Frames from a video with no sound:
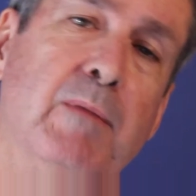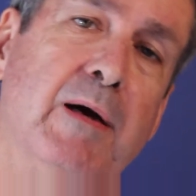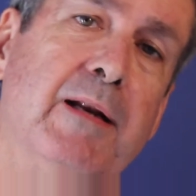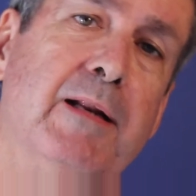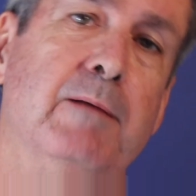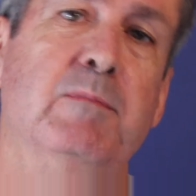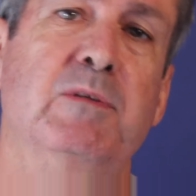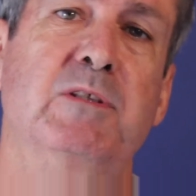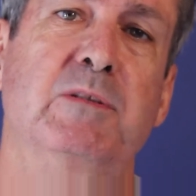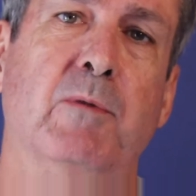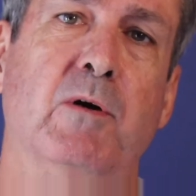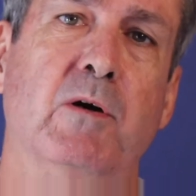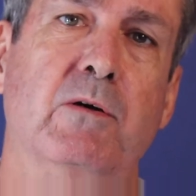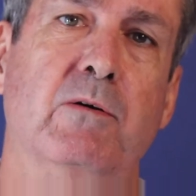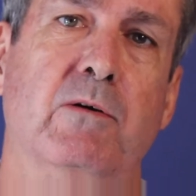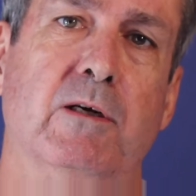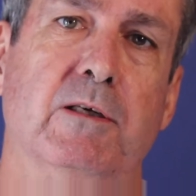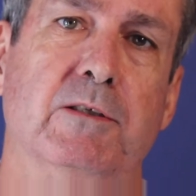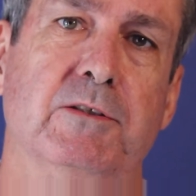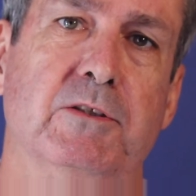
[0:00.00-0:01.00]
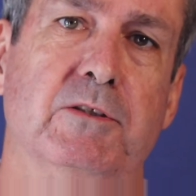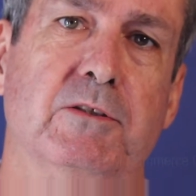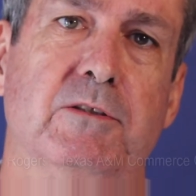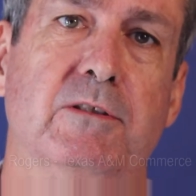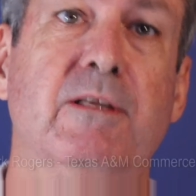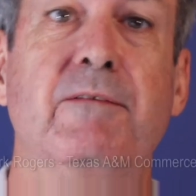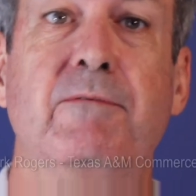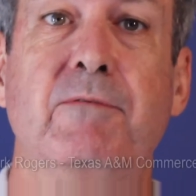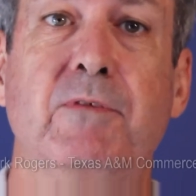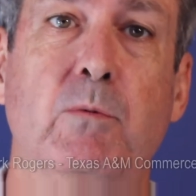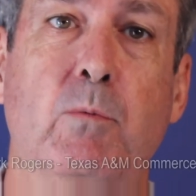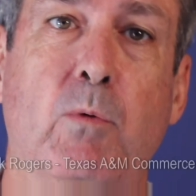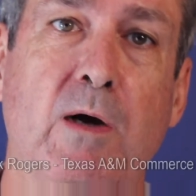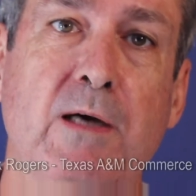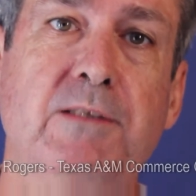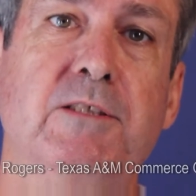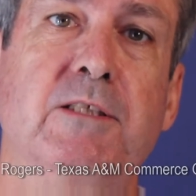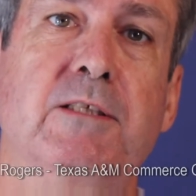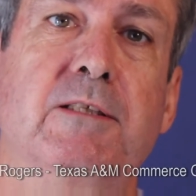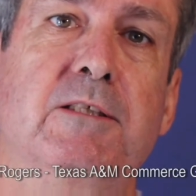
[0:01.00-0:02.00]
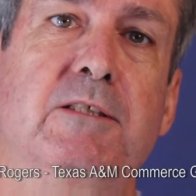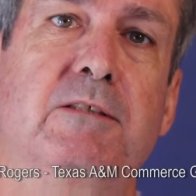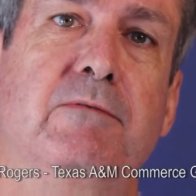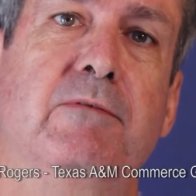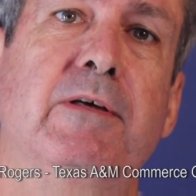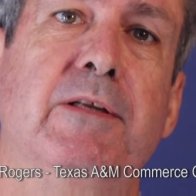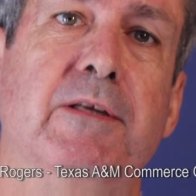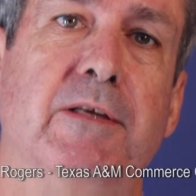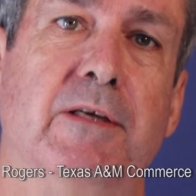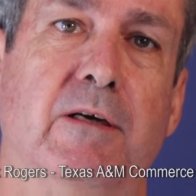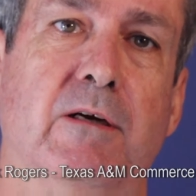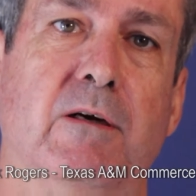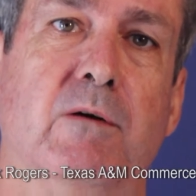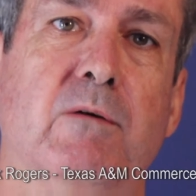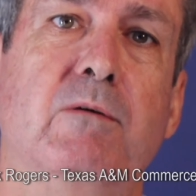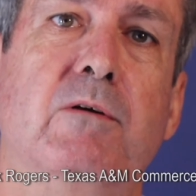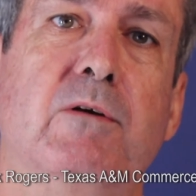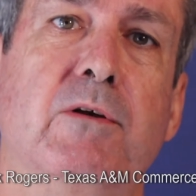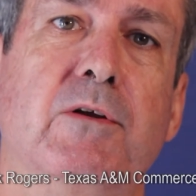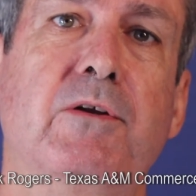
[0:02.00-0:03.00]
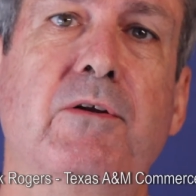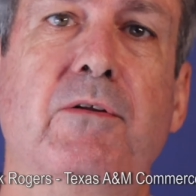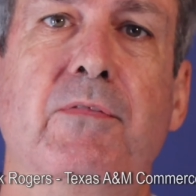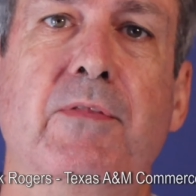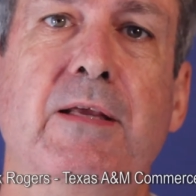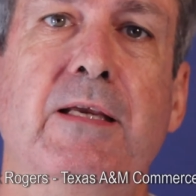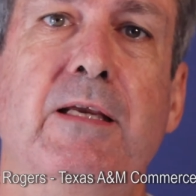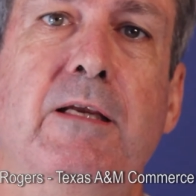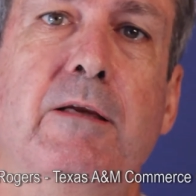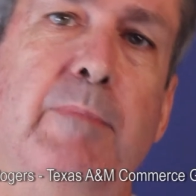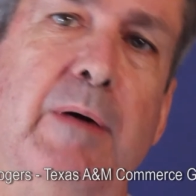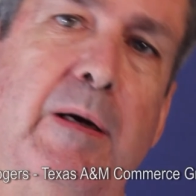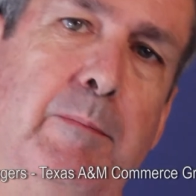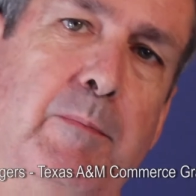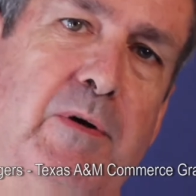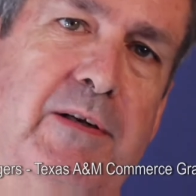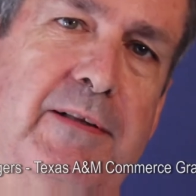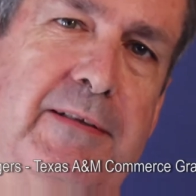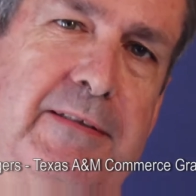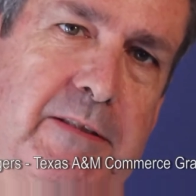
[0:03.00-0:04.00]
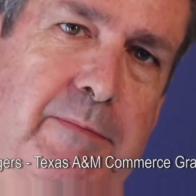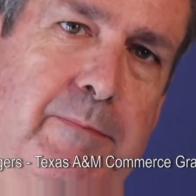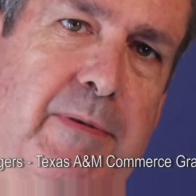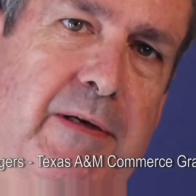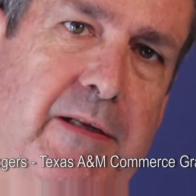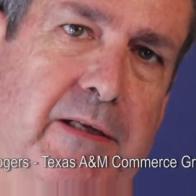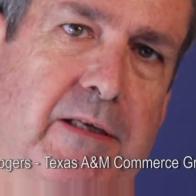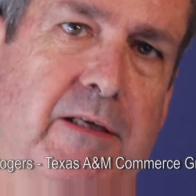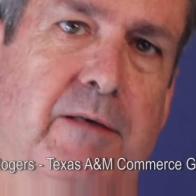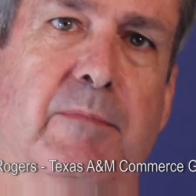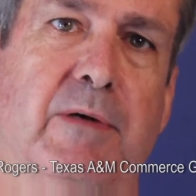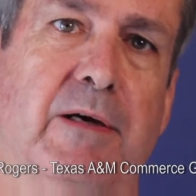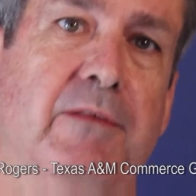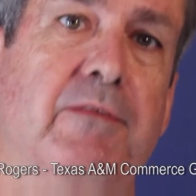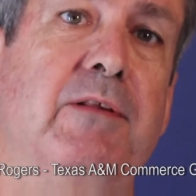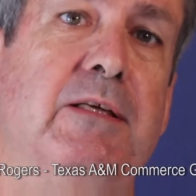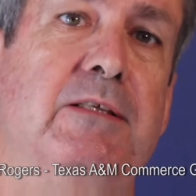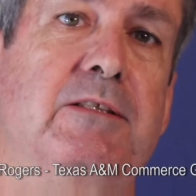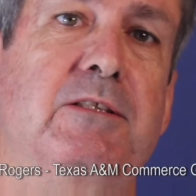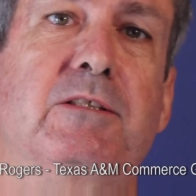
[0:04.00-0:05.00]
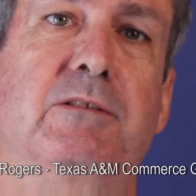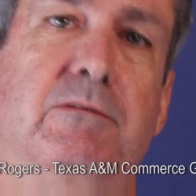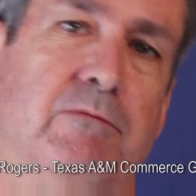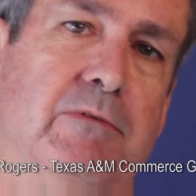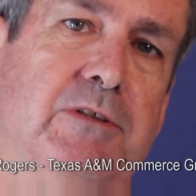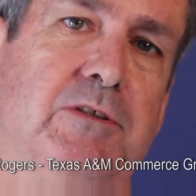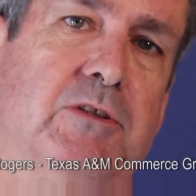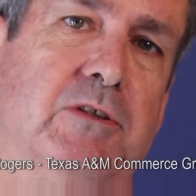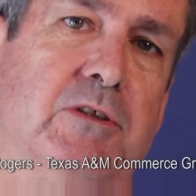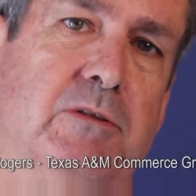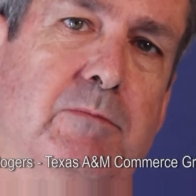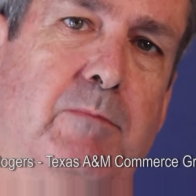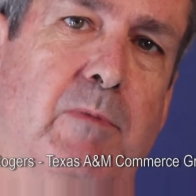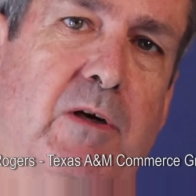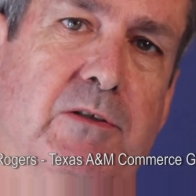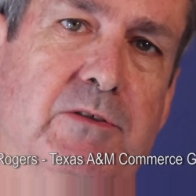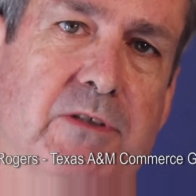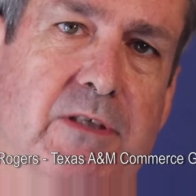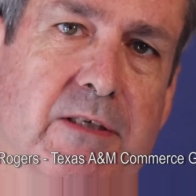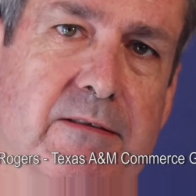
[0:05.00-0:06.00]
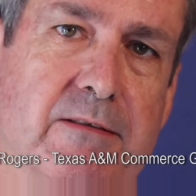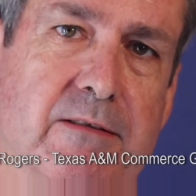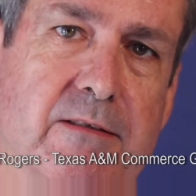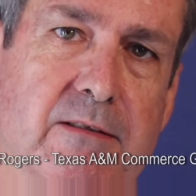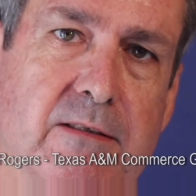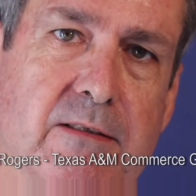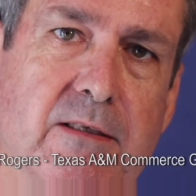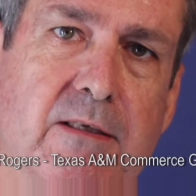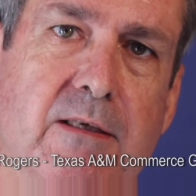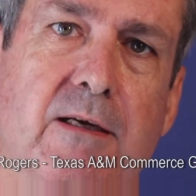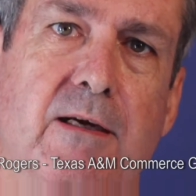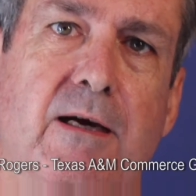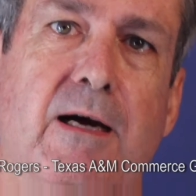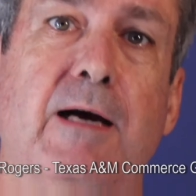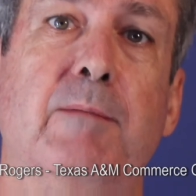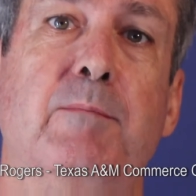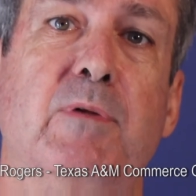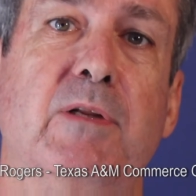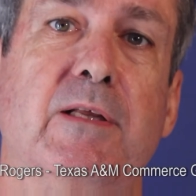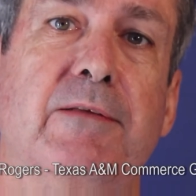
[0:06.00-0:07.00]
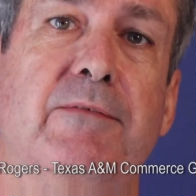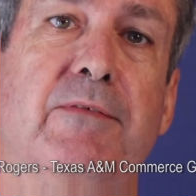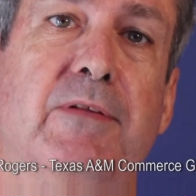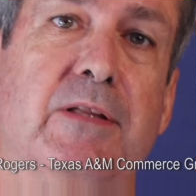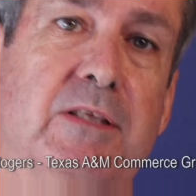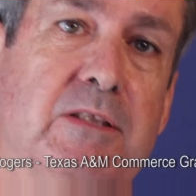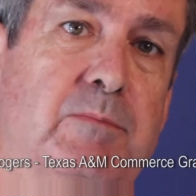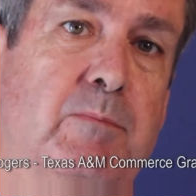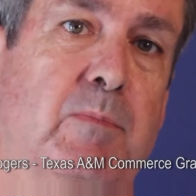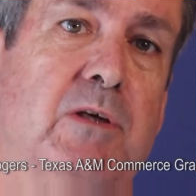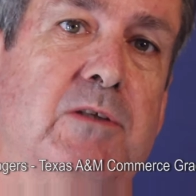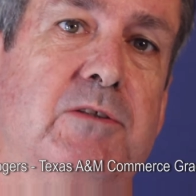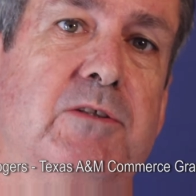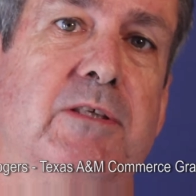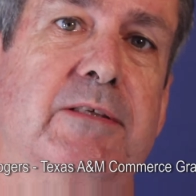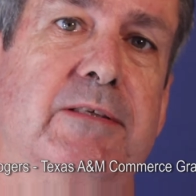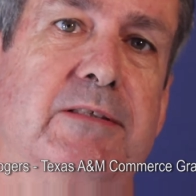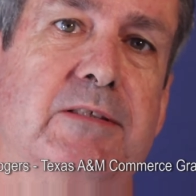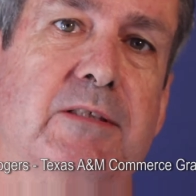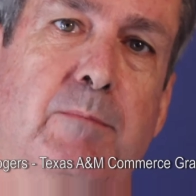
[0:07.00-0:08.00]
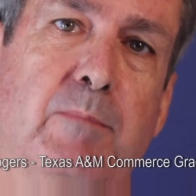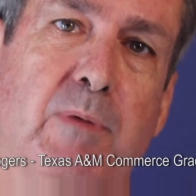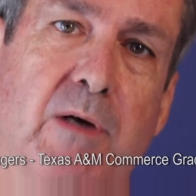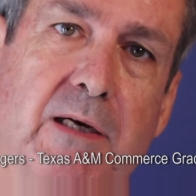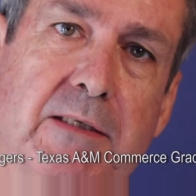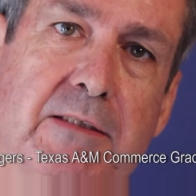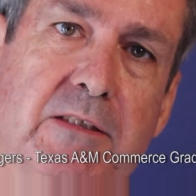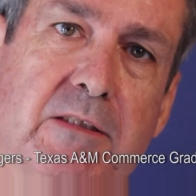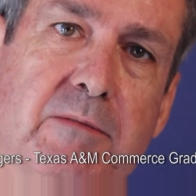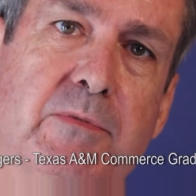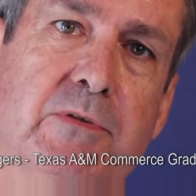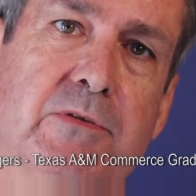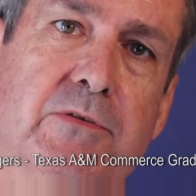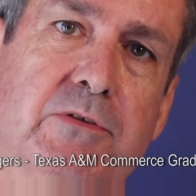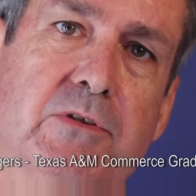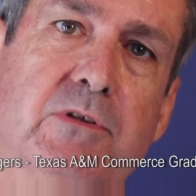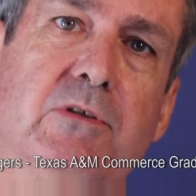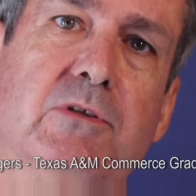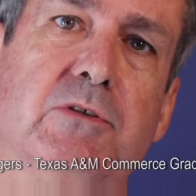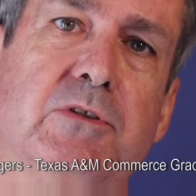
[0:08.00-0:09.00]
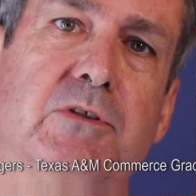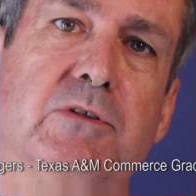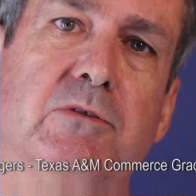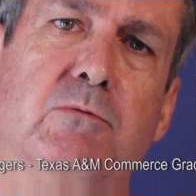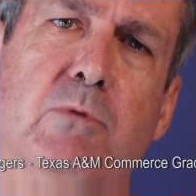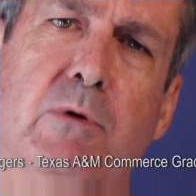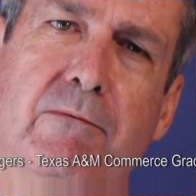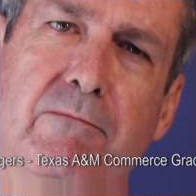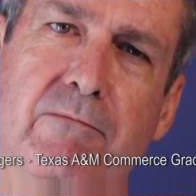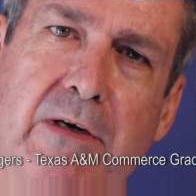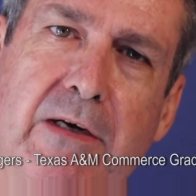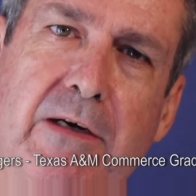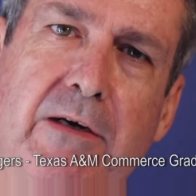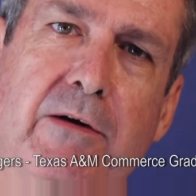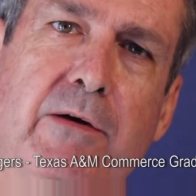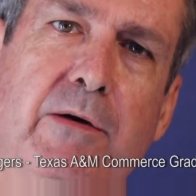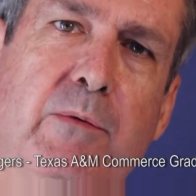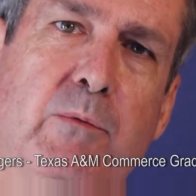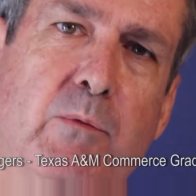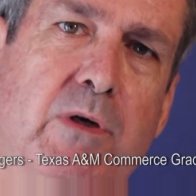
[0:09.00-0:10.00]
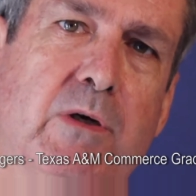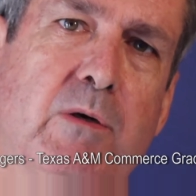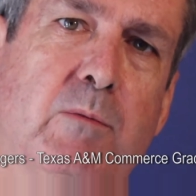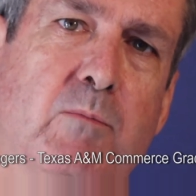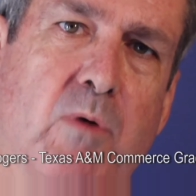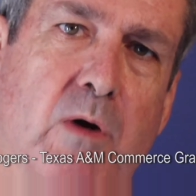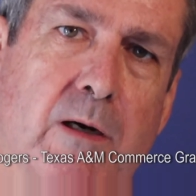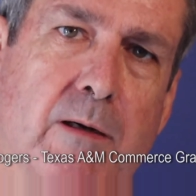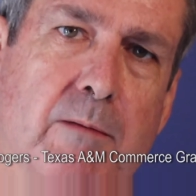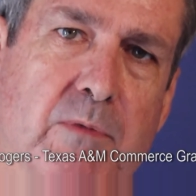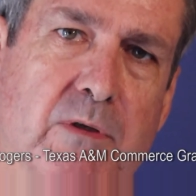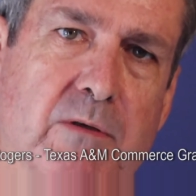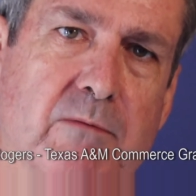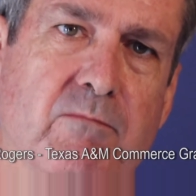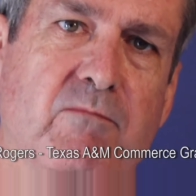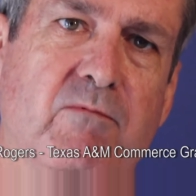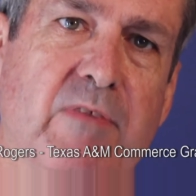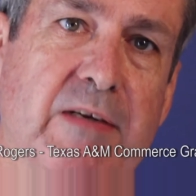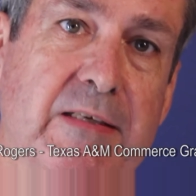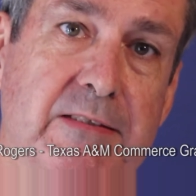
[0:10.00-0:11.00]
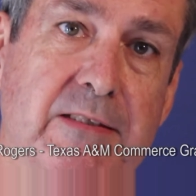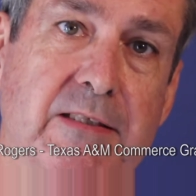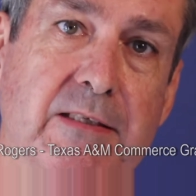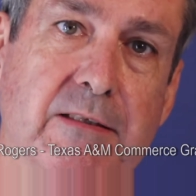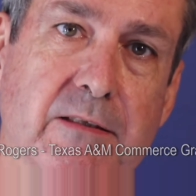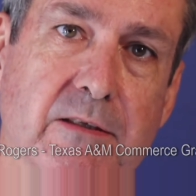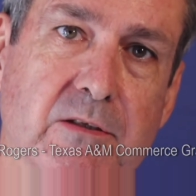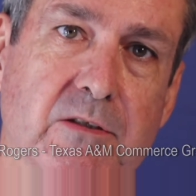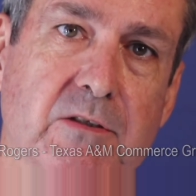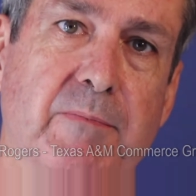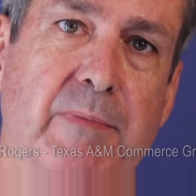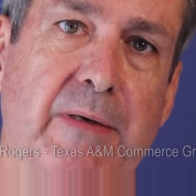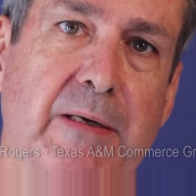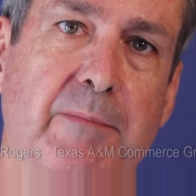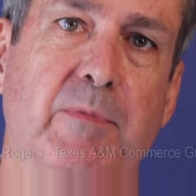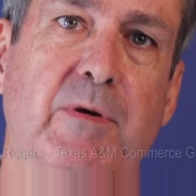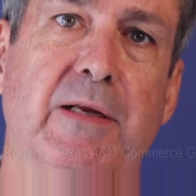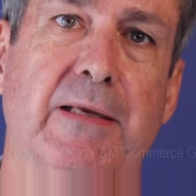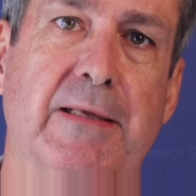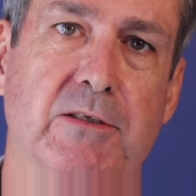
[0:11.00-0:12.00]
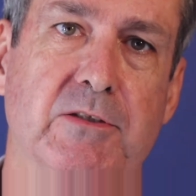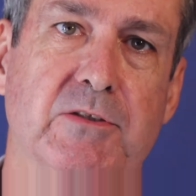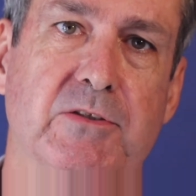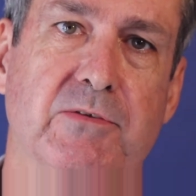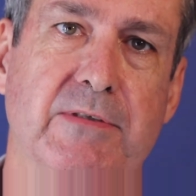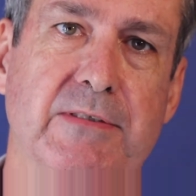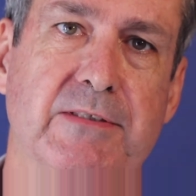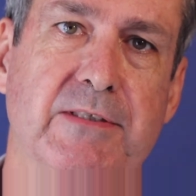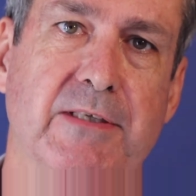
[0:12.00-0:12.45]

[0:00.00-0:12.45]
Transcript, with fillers: my name is Mark Rogers, and if you're watching this video, you're thinking about participating in my thesis research project. I believe that this project is a possible solution to a very real problem facing the newspaper industry